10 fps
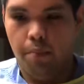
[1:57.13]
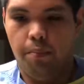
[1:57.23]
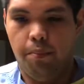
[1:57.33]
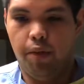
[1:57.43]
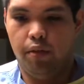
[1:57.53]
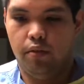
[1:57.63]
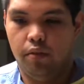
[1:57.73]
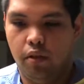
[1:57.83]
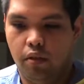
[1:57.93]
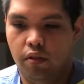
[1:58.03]
But
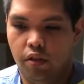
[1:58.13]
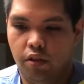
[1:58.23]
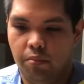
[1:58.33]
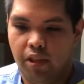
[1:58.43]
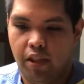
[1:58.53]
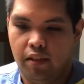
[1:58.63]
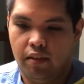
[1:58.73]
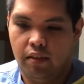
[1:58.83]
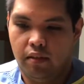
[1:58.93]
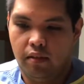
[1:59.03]
in this
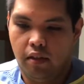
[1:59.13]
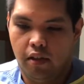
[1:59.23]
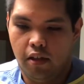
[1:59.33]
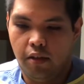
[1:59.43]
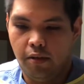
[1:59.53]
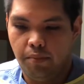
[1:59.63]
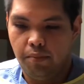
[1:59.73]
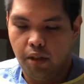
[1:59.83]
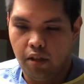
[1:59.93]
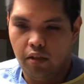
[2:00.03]
circumstance,
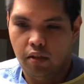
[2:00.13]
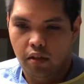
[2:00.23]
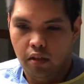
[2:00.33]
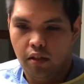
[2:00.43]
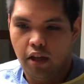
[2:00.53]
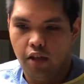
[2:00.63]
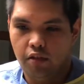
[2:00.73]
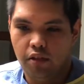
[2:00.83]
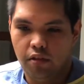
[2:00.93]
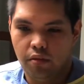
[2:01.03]
my gown
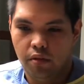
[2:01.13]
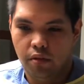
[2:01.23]
is